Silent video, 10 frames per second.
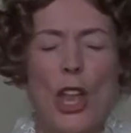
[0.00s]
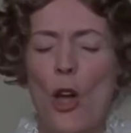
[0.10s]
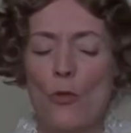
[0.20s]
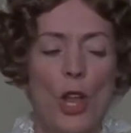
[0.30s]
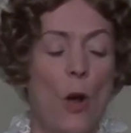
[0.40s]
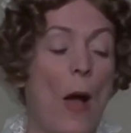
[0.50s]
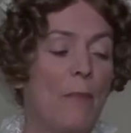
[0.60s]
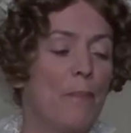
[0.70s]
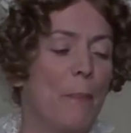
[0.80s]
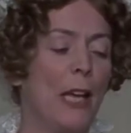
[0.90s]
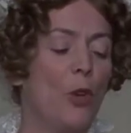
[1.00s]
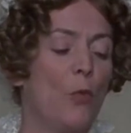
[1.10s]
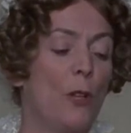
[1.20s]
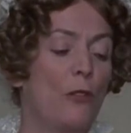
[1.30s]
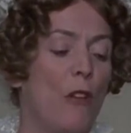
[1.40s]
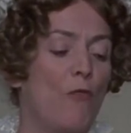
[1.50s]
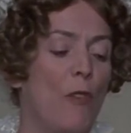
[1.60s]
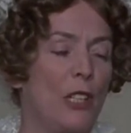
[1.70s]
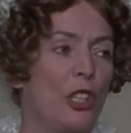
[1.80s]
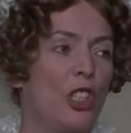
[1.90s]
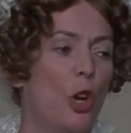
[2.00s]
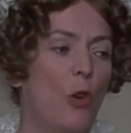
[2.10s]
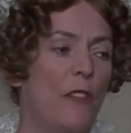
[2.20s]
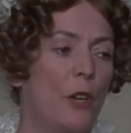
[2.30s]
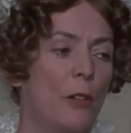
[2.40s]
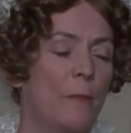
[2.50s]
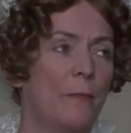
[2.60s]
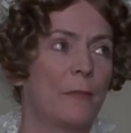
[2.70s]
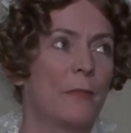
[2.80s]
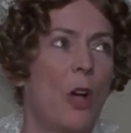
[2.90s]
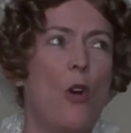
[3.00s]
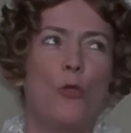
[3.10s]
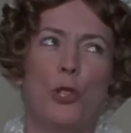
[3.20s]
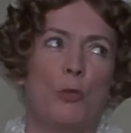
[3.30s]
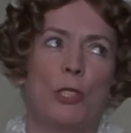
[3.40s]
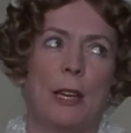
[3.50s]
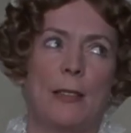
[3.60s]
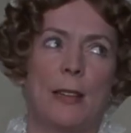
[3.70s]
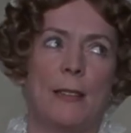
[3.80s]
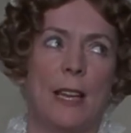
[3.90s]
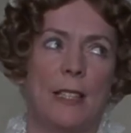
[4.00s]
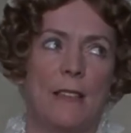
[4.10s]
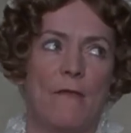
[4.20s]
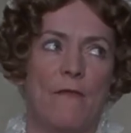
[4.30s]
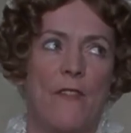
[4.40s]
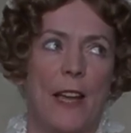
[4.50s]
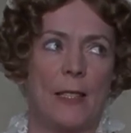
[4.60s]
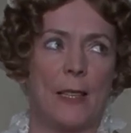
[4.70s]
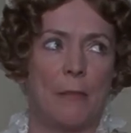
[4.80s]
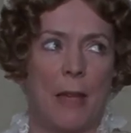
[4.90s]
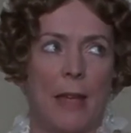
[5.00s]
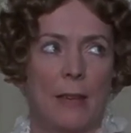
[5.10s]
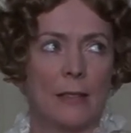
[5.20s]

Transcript: No, no, I beg you will not write at all if you... Oh, you take delight in vexing